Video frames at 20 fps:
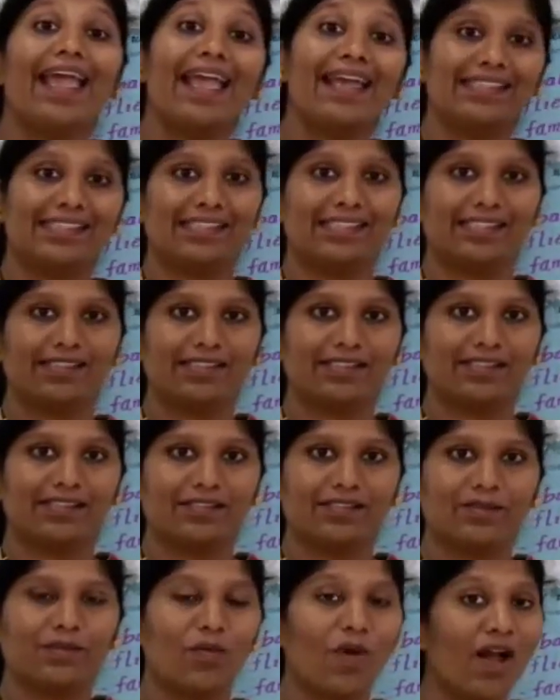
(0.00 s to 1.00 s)
S.
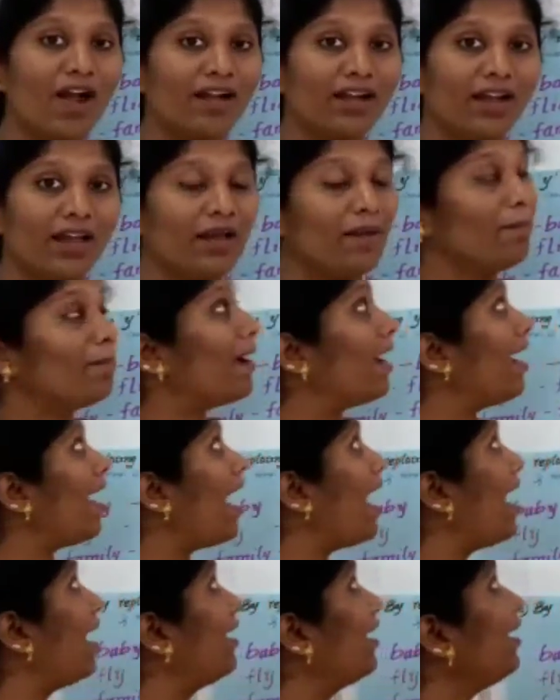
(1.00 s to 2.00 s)
What? By
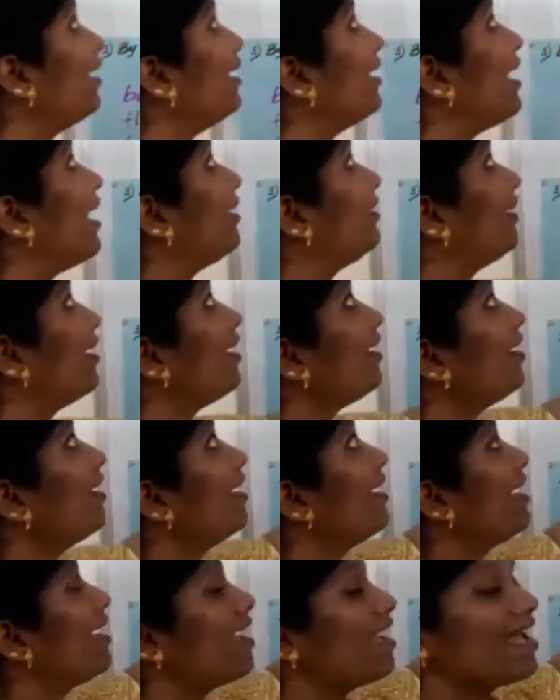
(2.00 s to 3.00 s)
adding
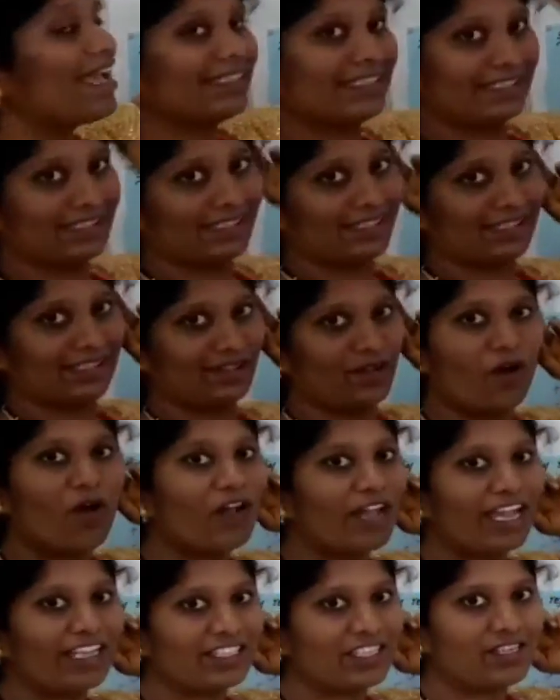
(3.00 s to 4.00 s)
letter S.
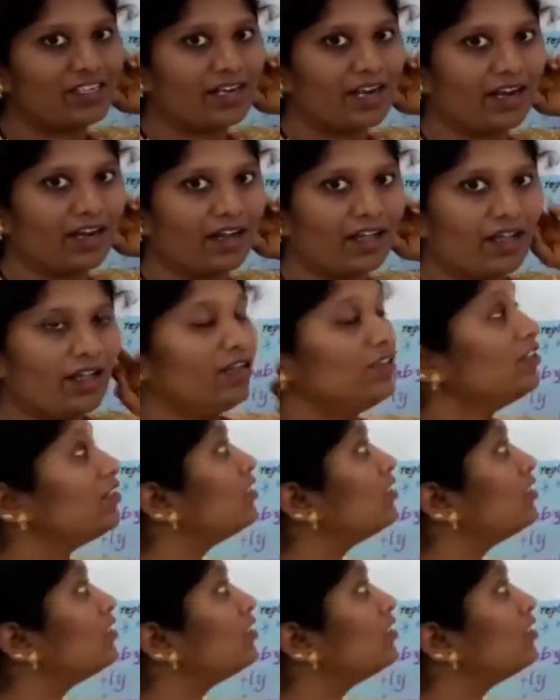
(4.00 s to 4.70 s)
Okay, children.